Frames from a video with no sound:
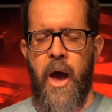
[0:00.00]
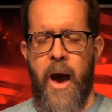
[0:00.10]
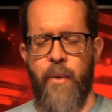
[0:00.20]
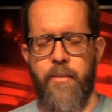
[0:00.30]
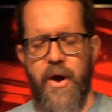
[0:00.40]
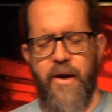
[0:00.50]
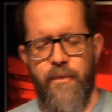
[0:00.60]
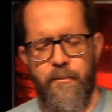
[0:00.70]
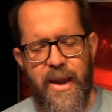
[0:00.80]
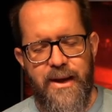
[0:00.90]
And we pray
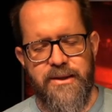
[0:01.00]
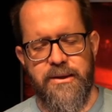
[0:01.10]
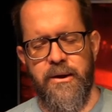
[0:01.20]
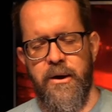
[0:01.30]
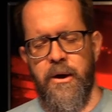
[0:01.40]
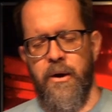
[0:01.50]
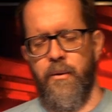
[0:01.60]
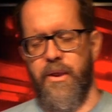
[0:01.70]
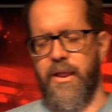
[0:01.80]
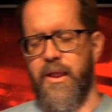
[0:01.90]
for peace
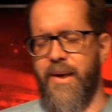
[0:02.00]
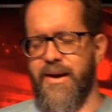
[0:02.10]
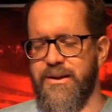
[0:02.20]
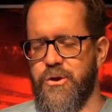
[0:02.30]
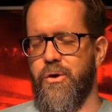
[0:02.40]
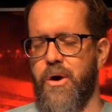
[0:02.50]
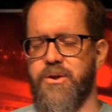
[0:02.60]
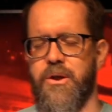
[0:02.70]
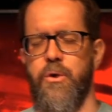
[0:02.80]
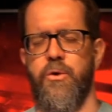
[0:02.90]
within the Message
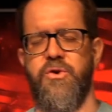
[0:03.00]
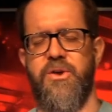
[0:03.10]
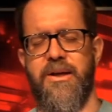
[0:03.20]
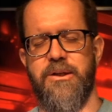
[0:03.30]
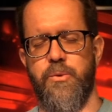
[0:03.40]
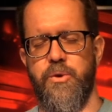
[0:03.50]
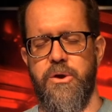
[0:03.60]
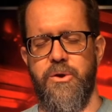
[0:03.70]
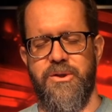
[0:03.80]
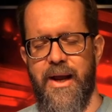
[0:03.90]
Trust. Lord Jesus, would
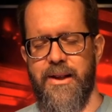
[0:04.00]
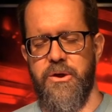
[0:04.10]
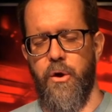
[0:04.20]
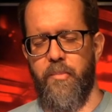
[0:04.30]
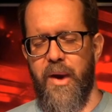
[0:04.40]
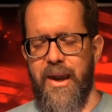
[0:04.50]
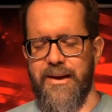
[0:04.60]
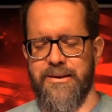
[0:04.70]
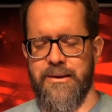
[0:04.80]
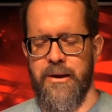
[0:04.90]
you send your
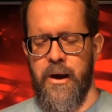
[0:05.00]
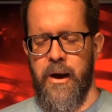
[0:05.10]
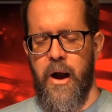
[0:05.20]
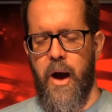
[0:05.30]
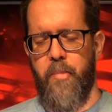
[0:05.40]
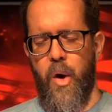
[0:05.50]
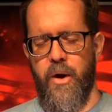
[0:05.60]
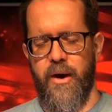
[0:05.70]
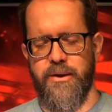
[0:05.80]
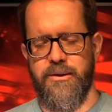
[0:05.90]
peace
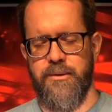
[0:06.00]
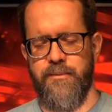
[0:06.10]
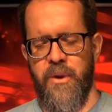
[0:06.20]
upon us?